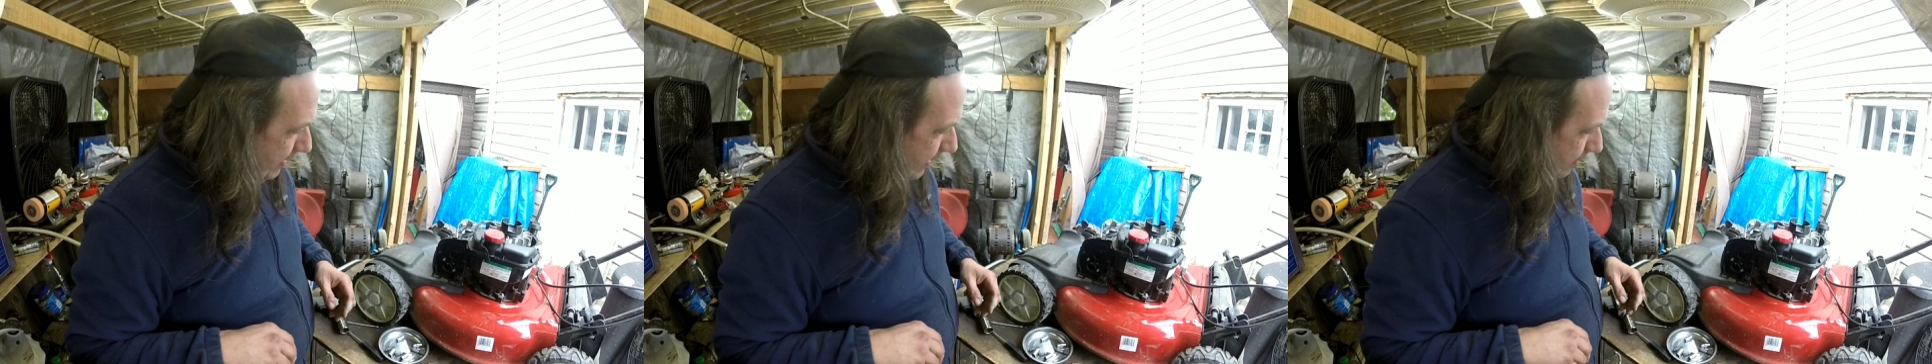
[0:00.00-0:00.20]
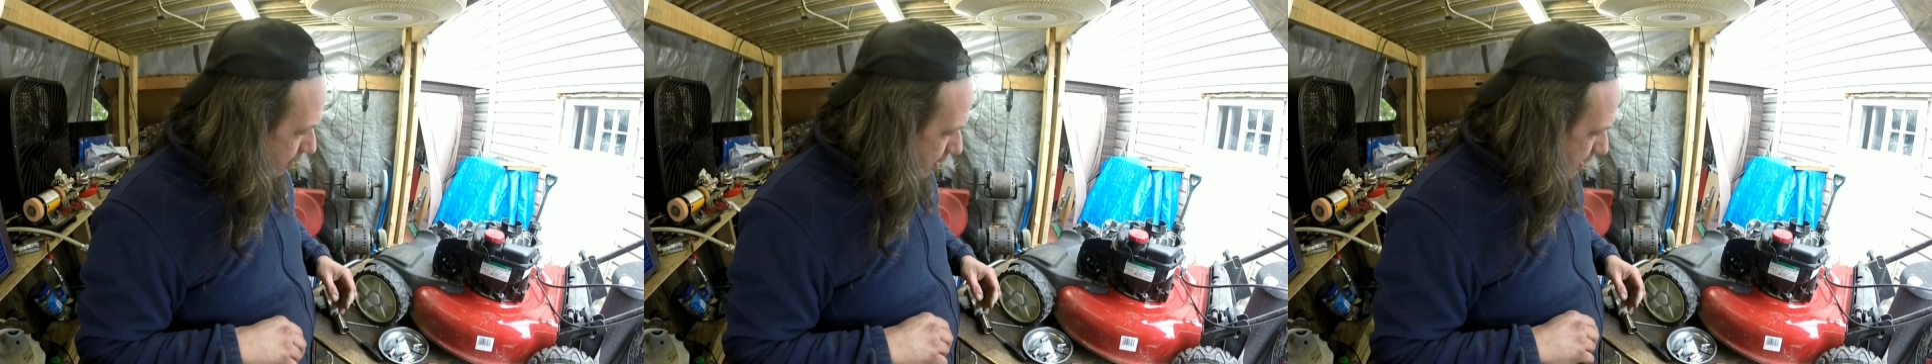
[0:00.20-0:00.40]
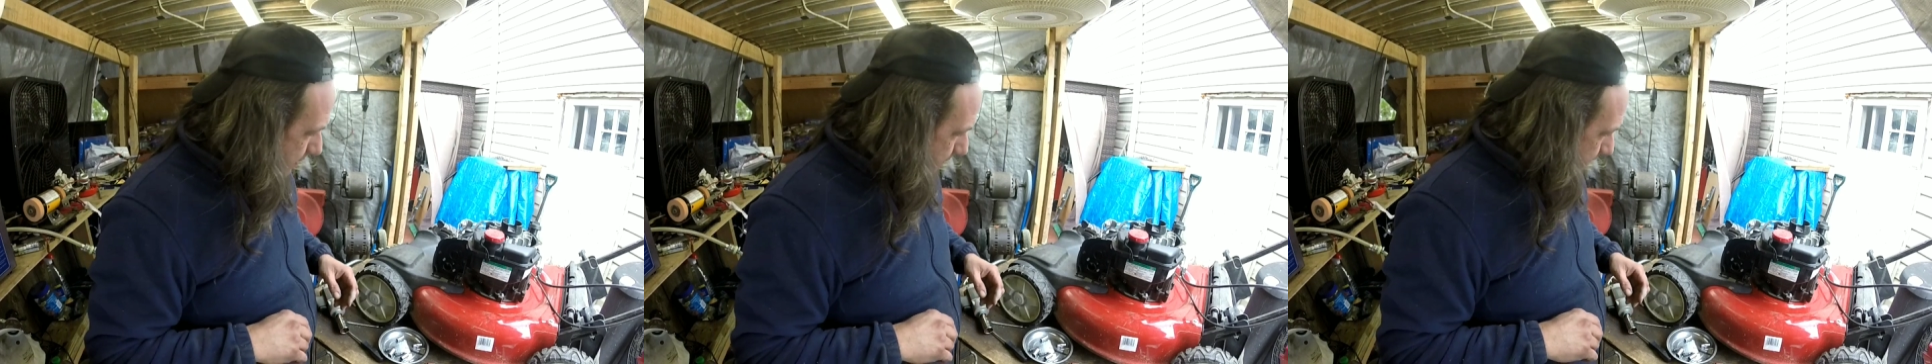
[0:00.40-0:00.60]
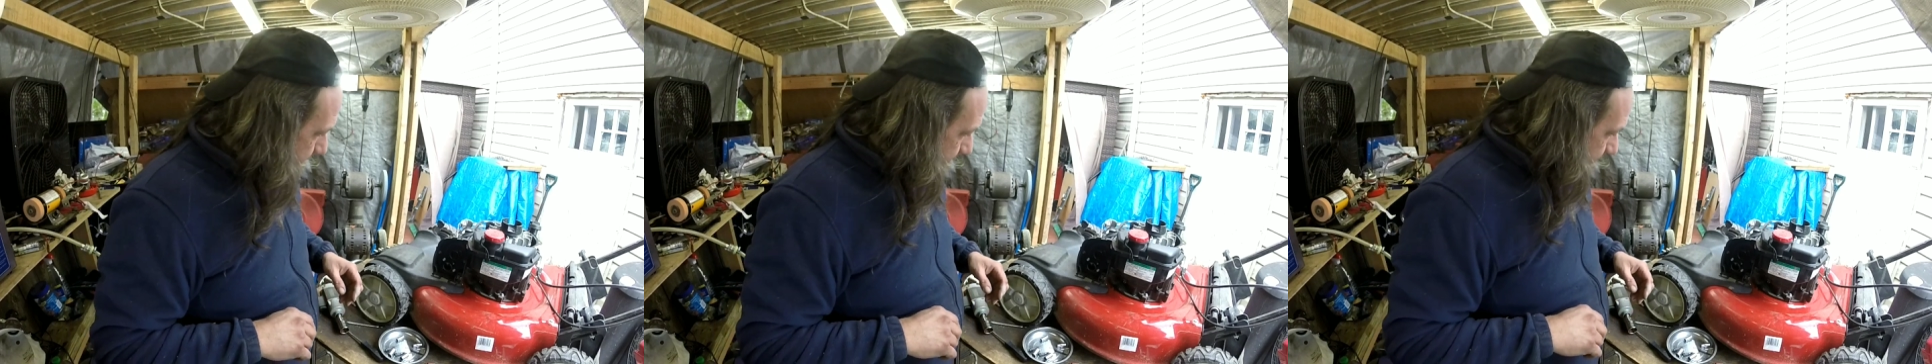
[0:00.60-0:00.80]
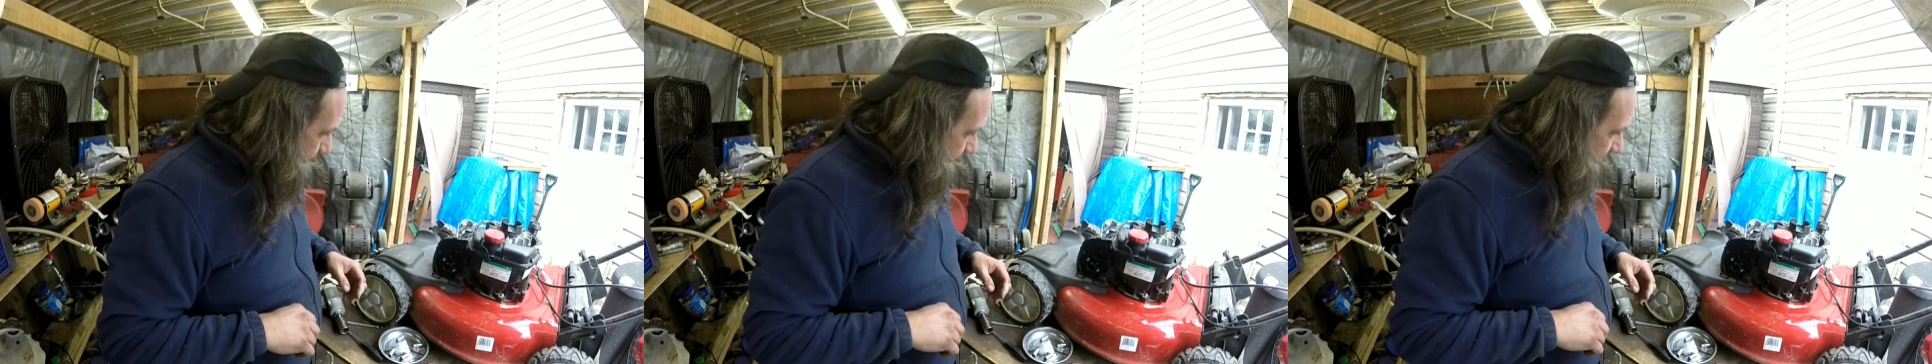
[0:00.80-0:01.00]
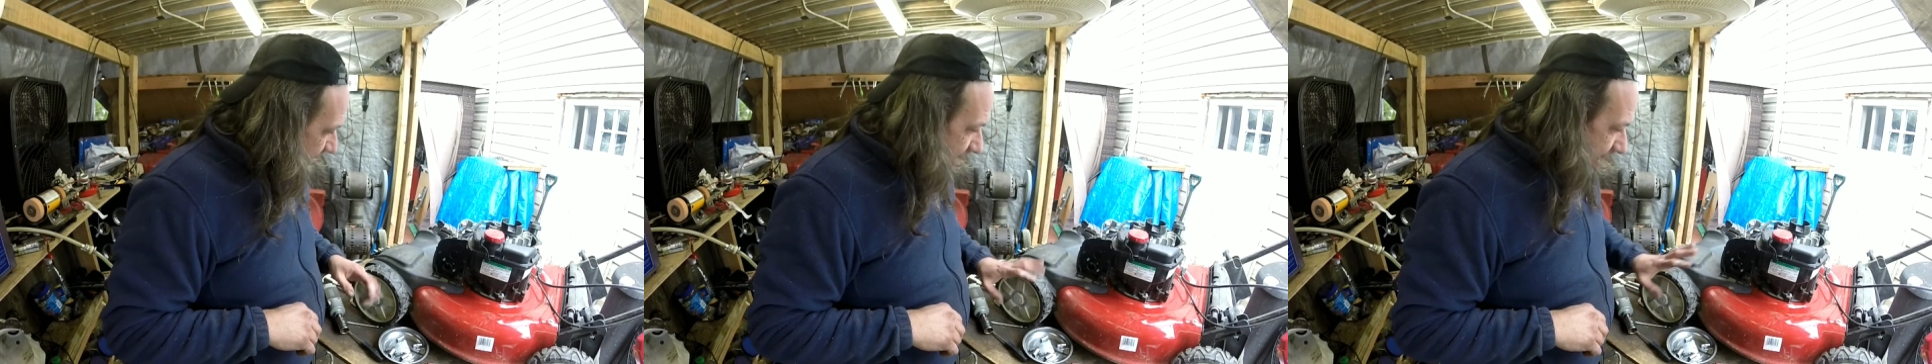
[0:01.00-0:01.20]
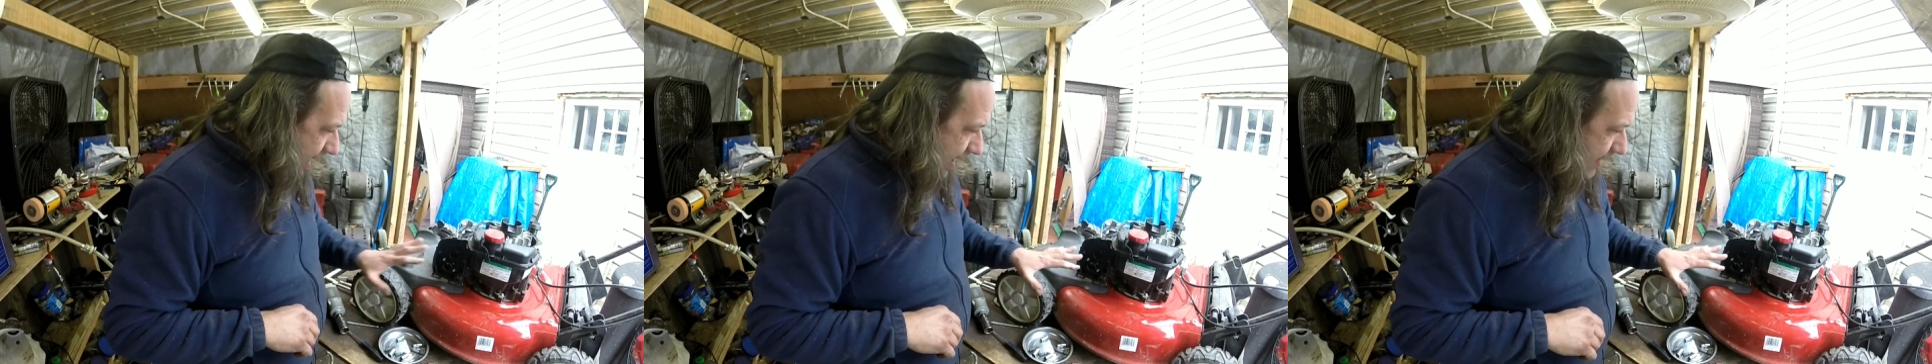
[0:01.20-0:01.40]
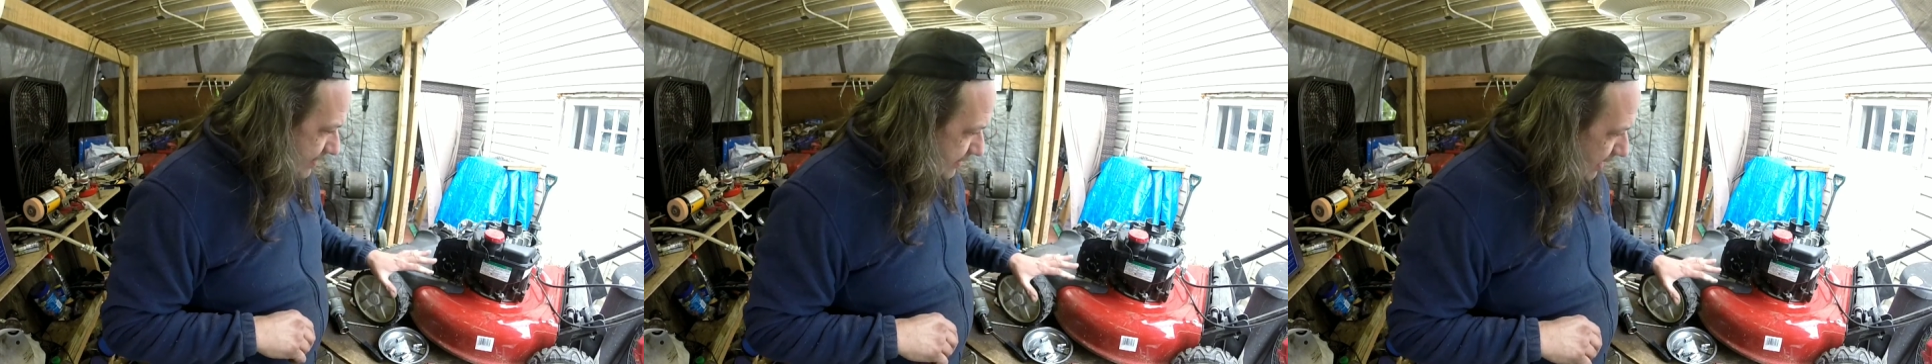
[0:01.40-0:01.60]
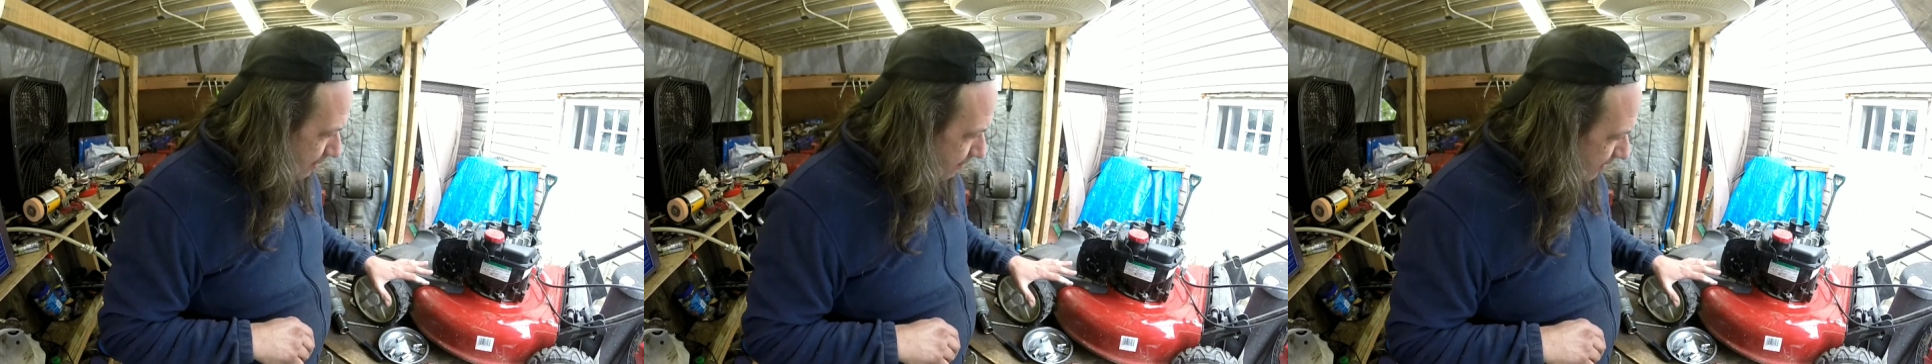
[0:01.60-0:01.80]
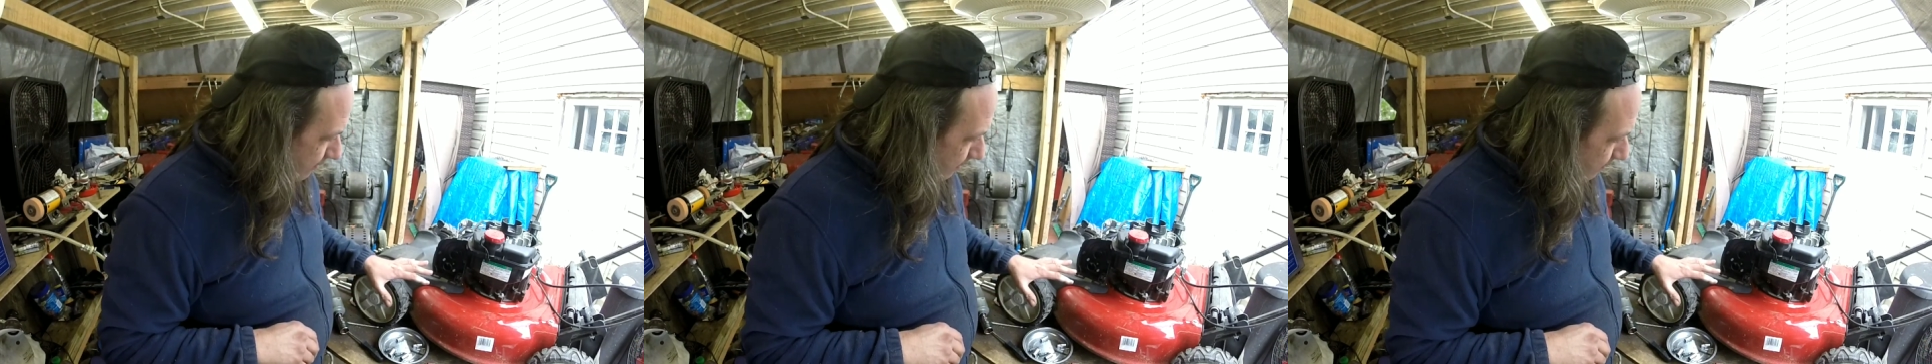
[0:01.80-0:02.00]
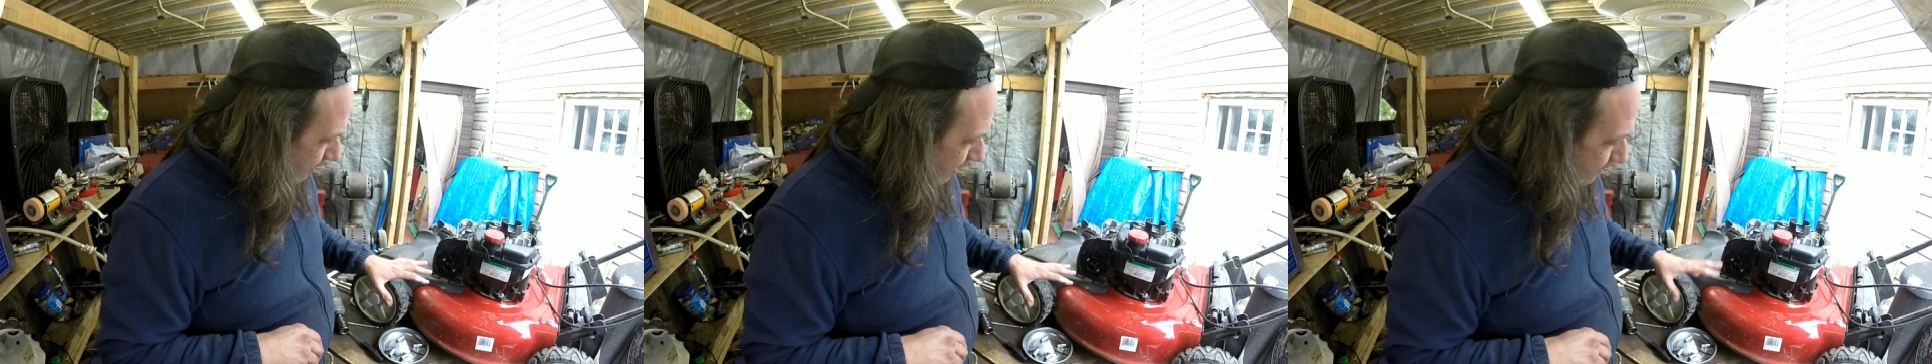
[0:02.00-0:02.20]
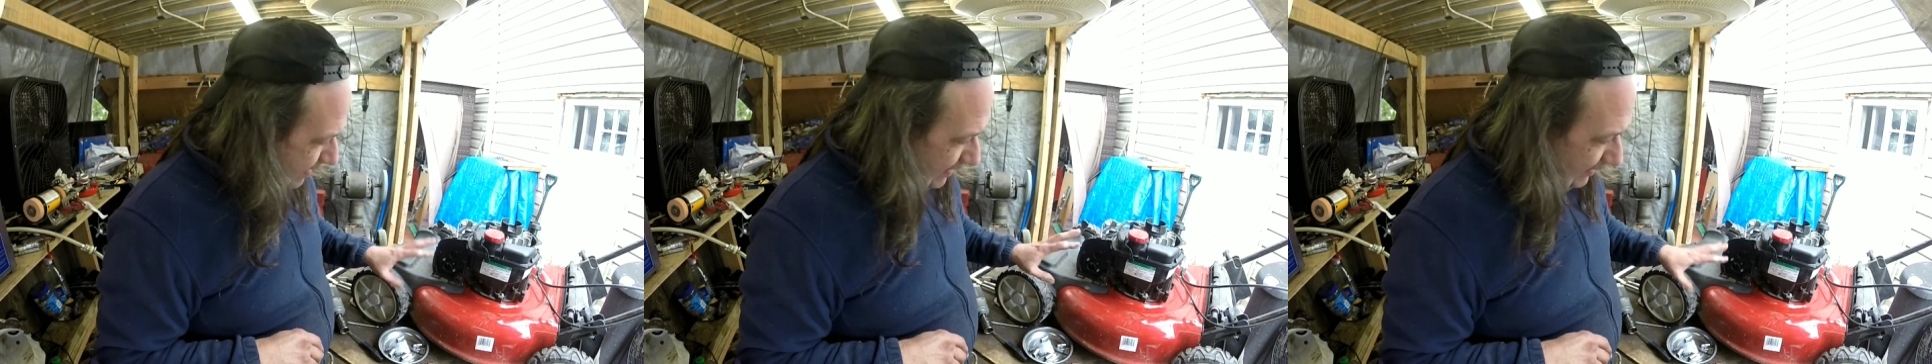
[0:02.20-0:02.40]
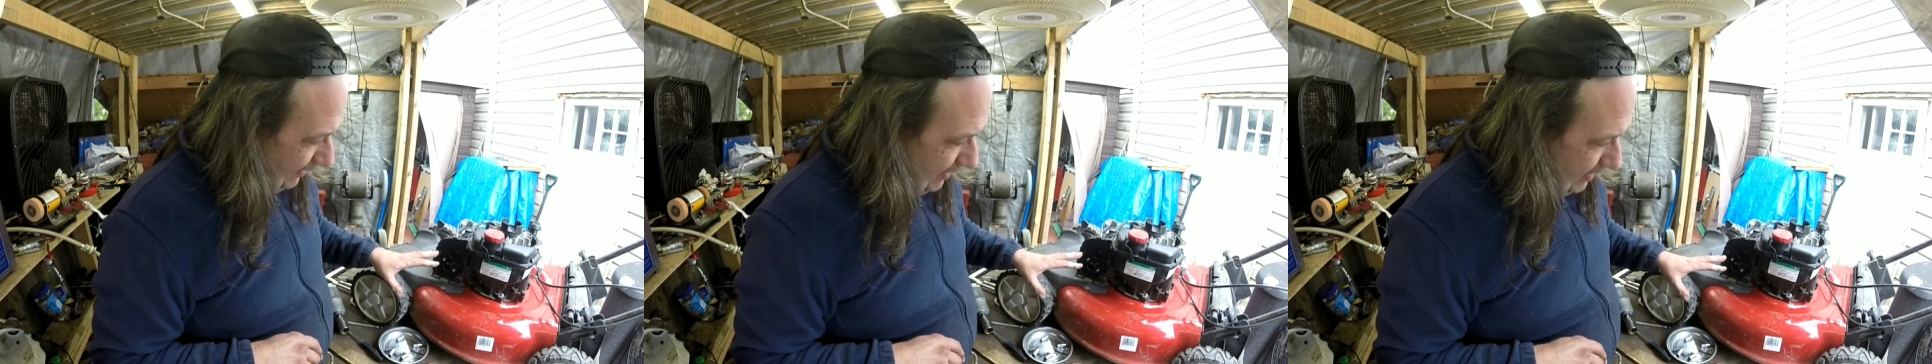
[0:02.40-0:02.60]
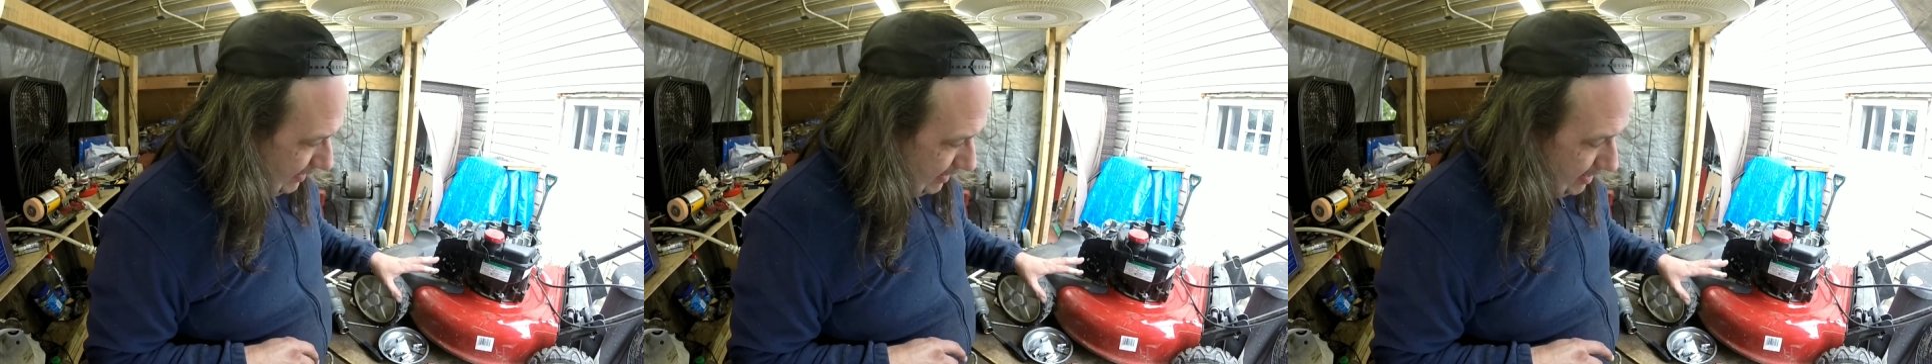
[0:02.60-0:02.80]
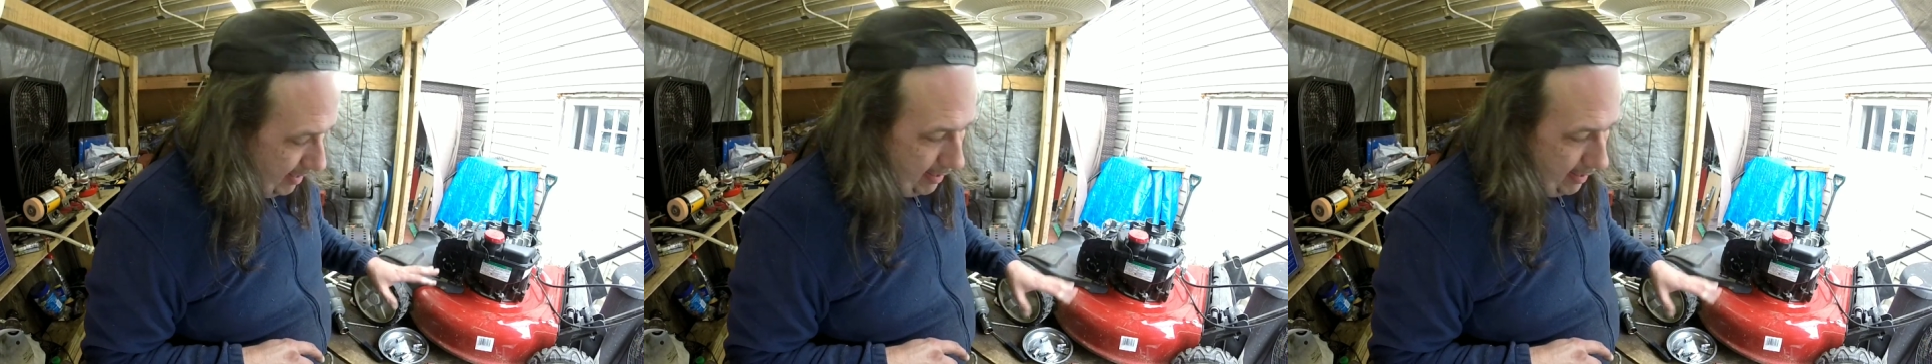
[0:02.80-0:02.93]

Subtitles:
back on. Had a slight bit of a problem, had a leak.